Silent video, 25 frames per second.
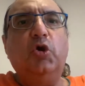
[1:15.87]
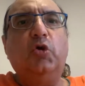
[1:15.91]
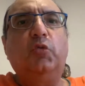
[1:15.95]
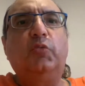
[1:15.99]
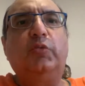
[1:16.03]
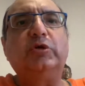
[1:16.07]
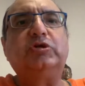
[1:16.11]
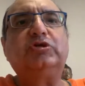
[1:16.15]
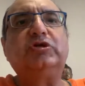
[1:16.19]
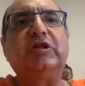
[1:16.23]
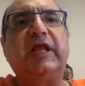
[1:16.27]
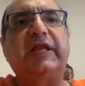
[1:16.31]

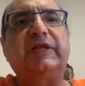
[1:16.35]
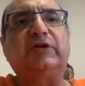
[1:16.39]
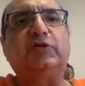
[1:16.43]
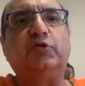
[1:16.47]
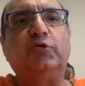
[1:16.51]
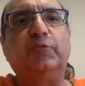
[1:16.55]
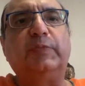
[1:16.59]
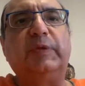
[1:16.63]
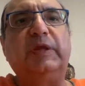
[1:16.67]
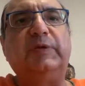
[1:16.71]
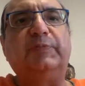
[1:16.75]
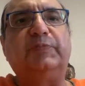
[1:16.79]
Which led
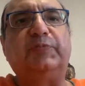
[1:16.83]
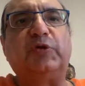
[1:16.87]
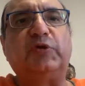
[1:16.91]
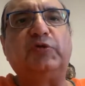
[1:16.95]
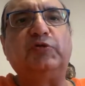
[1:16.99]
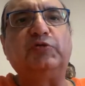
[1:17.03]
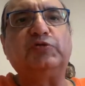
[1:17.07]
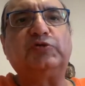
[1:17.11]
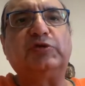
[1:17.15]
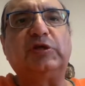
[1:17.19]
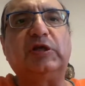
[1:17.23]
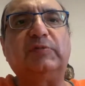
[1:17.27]
to me
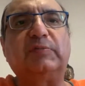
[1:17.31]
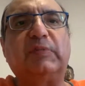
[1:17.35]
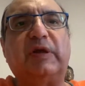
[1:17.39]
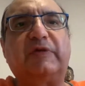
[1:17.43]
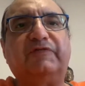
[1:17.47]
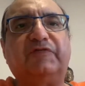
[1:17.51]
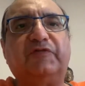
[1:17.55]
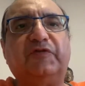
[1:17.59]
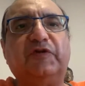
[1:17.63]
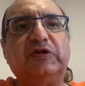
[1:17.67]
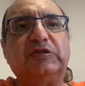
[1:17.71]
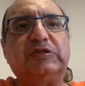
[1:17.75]
producing my
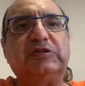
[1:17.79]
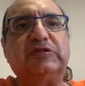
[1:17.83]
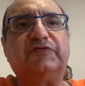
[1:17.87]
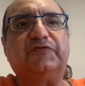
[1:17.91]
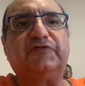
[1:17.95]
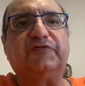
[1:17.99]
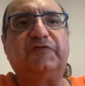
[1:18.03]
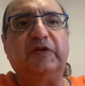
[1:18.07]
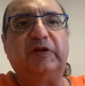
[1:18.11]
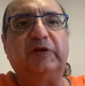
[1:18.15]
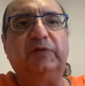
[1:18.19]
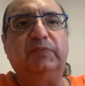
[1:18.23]
first
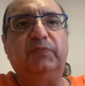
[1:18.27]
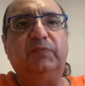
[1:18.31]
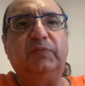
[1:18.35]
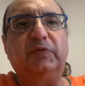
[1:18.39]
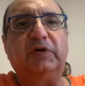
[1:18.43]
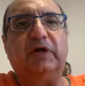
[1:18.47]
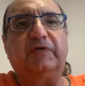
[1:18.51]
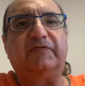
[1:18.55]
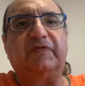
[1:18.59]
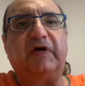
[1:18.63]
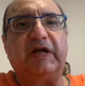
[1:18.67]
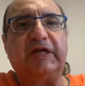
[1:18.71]
film,
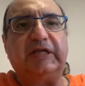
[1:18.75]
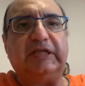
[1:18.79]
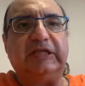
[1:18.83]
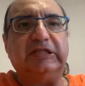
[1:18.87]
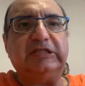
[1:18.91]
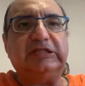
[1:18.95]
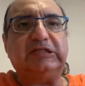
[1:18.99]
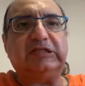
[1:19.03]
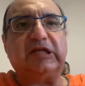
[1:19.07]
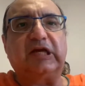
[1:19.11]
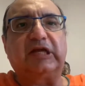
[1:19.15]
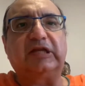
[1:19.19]

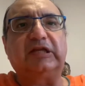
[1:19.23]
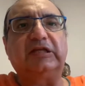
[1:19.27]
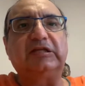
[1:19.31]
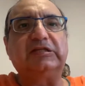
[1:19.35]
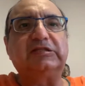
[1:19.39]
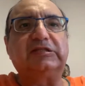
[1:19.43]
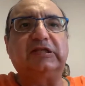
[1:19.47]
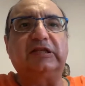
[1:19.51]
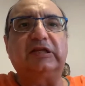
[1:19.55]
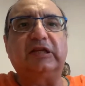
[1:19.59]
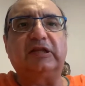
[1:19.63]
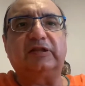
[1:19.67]
Gawahi, starring
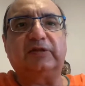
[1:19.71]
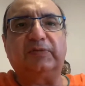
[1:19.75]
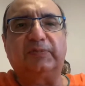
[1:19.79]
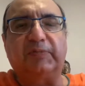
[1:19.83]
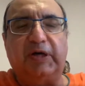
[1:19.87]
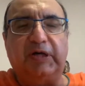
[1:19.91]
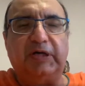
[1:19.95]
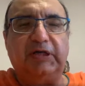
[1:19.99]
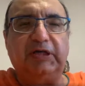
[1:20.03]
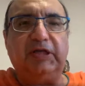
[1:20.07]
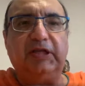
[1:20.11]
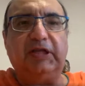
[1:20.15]
Zeenat
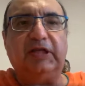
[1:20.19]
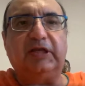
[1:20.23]
Aman.